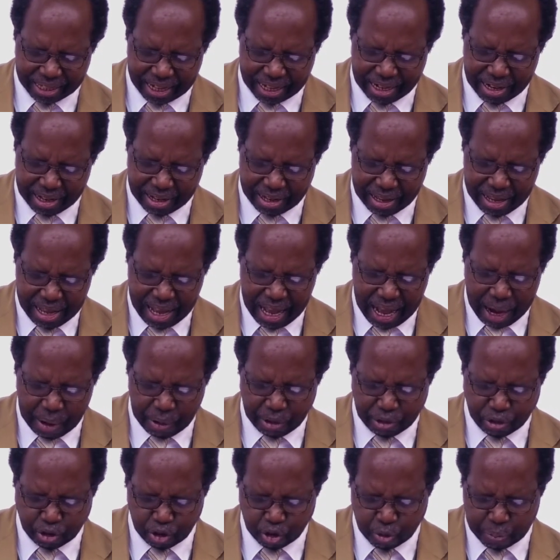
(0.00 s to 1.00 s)
And I
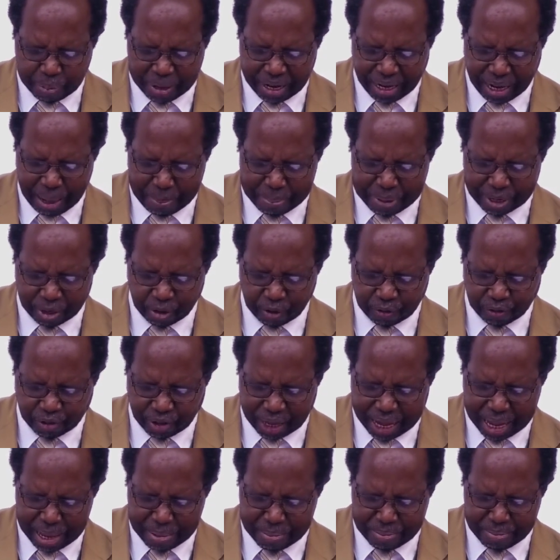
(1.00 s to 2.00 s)
want to spend a bit of
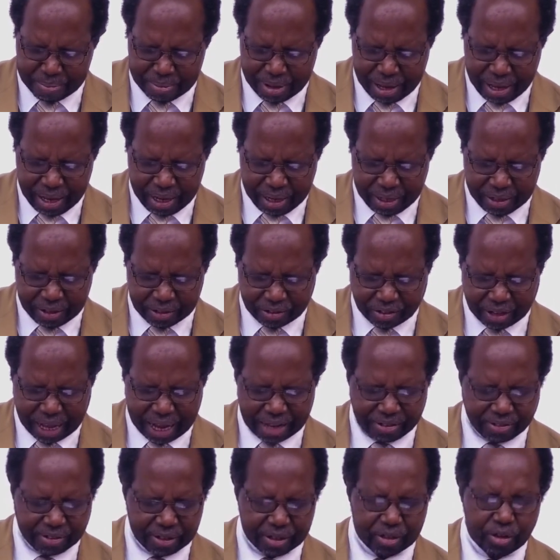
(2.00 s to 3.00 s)
time
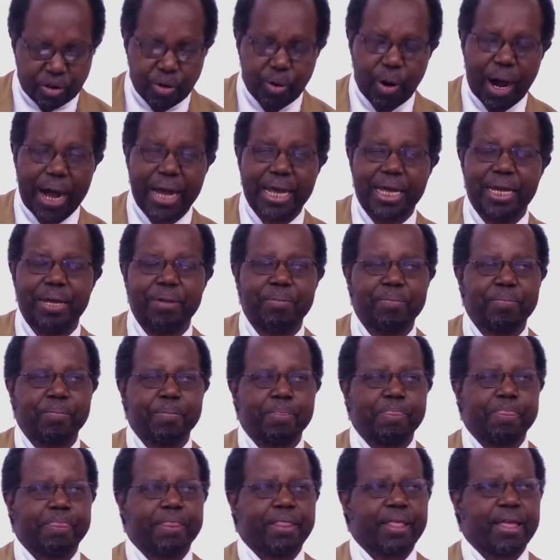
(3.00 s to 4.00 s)
discussing. You know, I
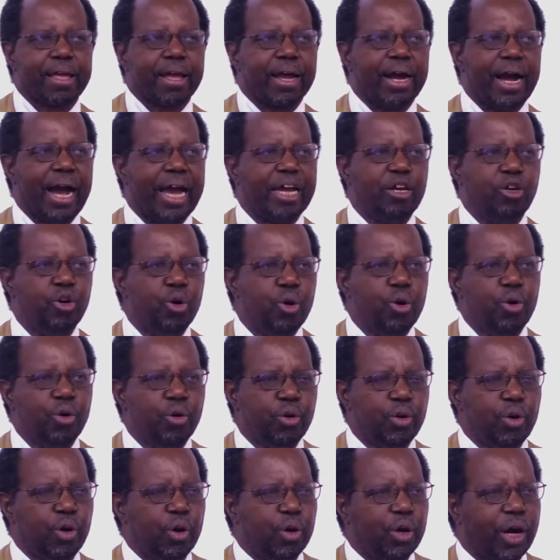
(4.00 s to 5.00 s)

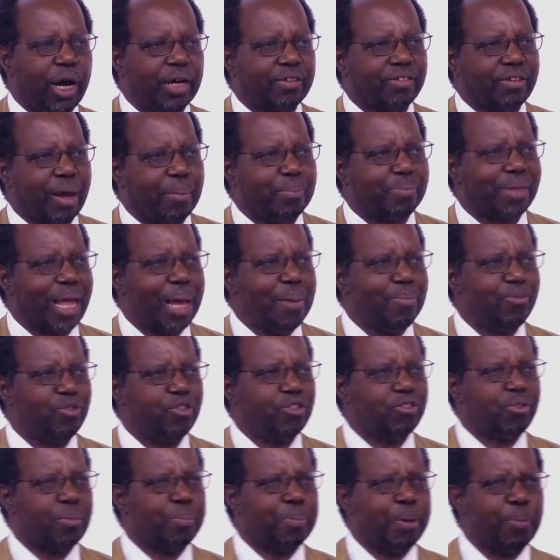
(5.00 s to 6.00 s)
know
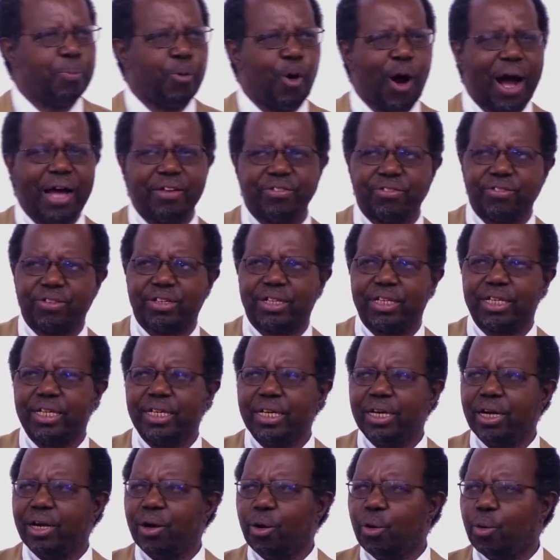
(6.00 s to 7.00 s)
sometimes people ask,
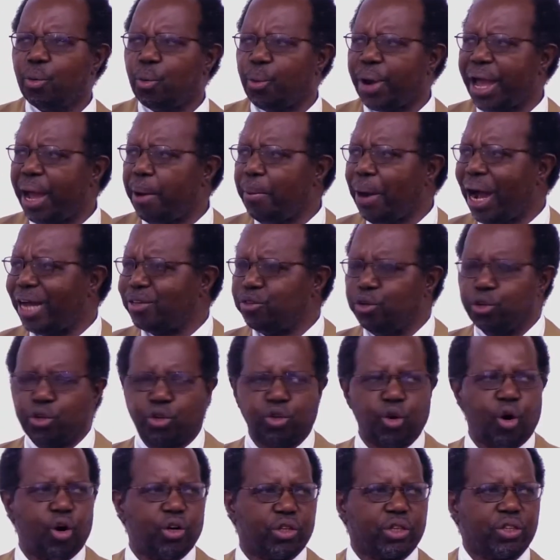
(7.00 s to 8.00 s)
where were you
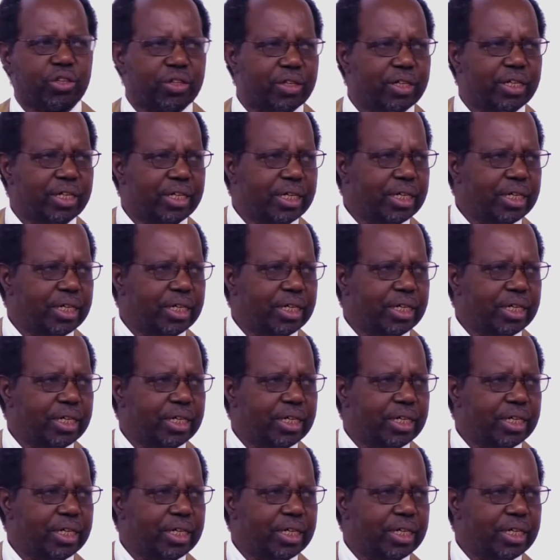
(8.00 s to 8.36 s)
taught?